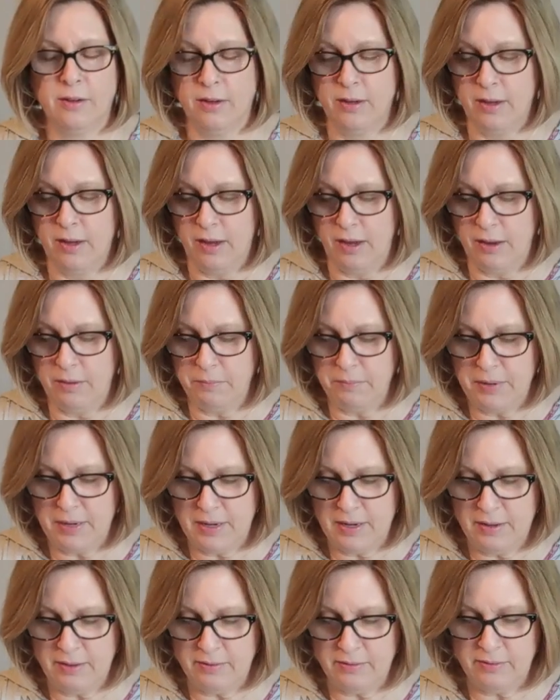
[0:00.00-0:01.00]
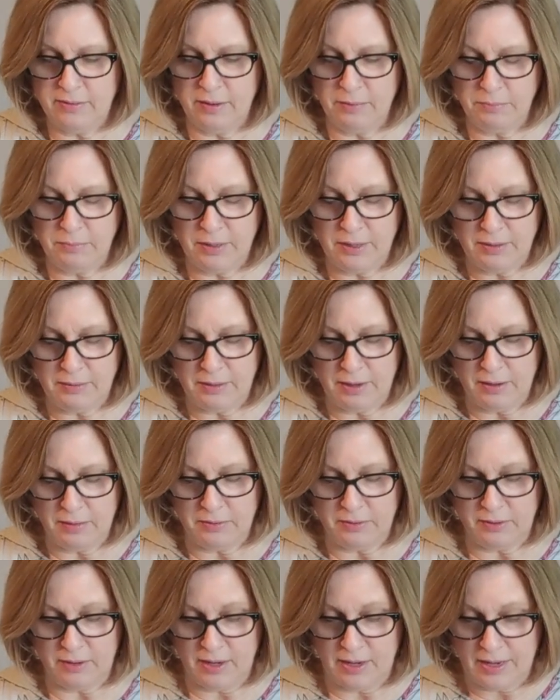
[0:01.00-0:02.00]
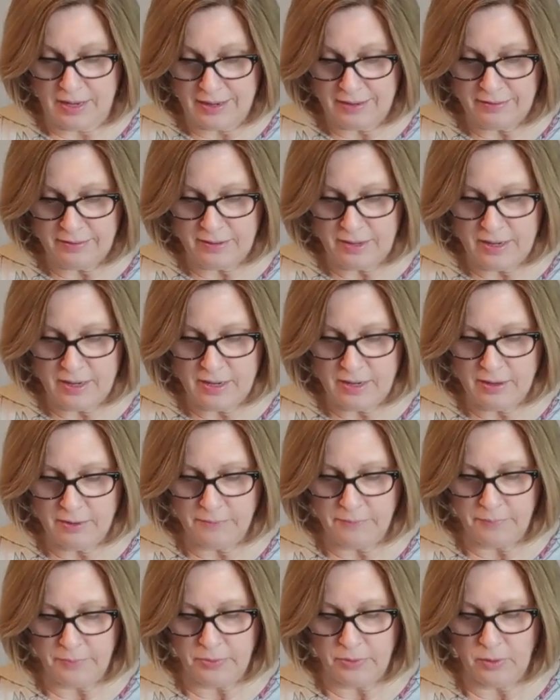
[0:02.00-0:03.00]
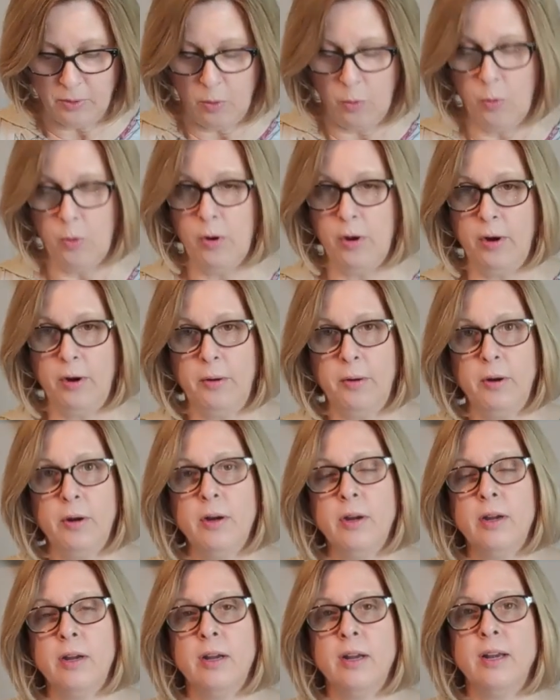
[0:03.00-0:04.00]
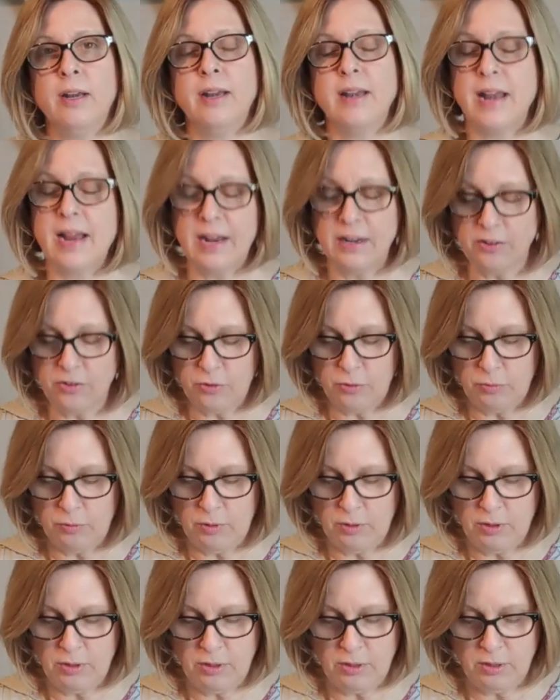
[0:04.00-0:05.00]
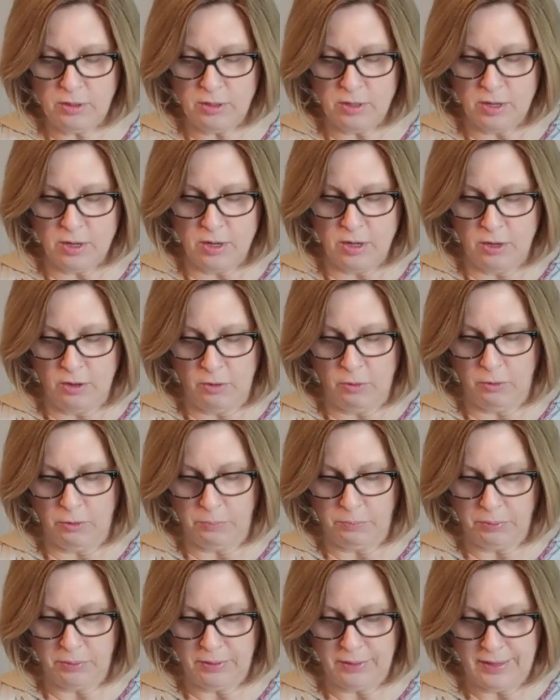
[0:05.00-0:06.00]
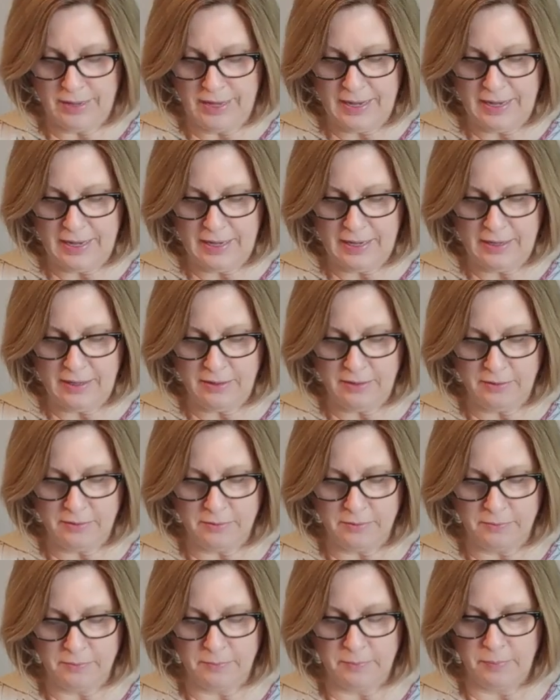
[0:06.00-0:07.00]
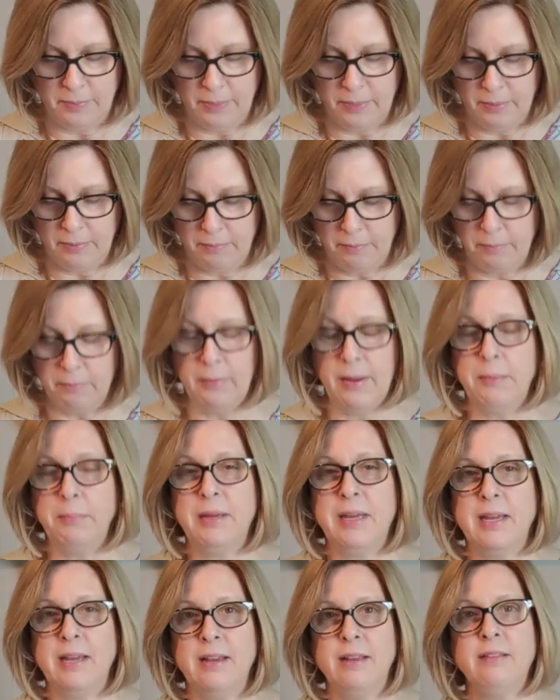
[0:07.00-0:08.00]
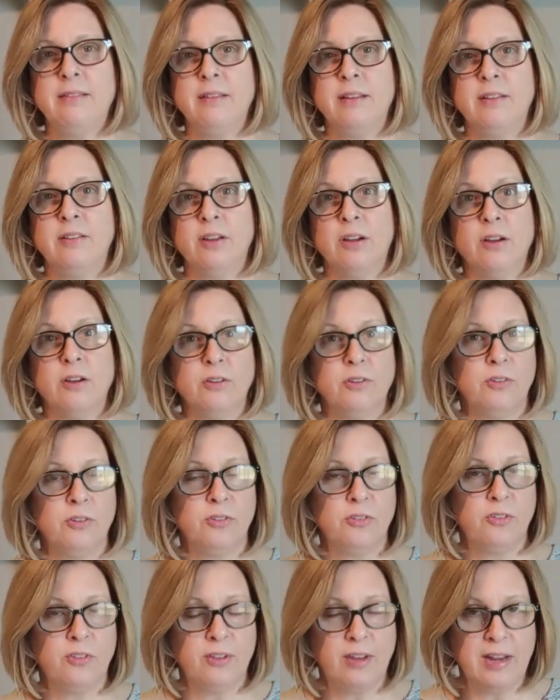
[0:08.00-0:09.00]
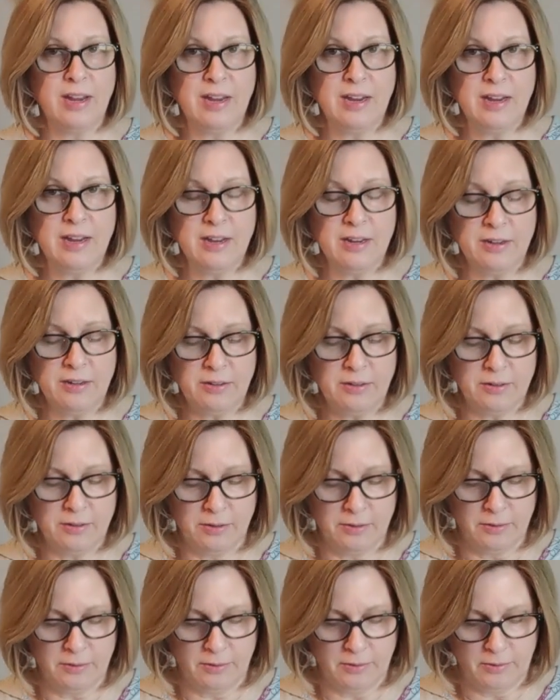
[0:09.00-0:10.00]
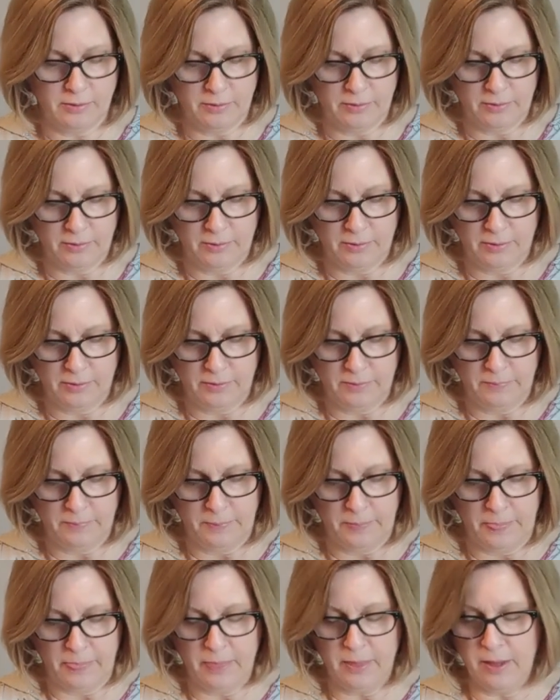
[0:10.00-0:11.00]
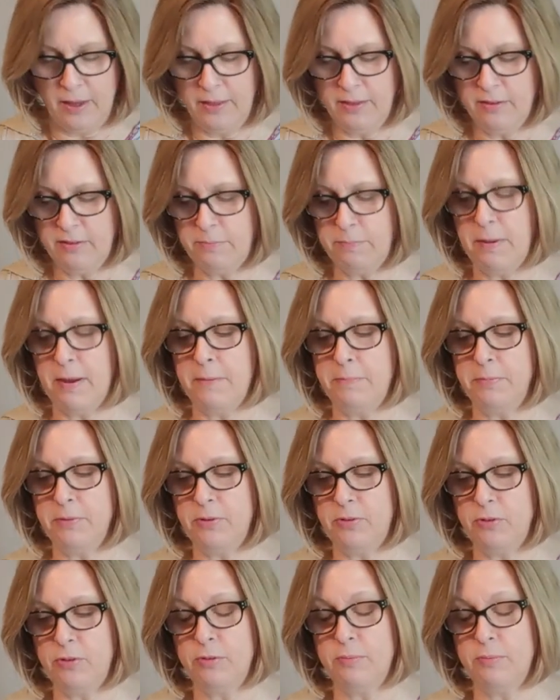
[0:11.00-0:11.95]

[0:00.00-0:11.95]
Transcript: It means something that's easy or natural or plain, maybe easy to understand. And this paper tube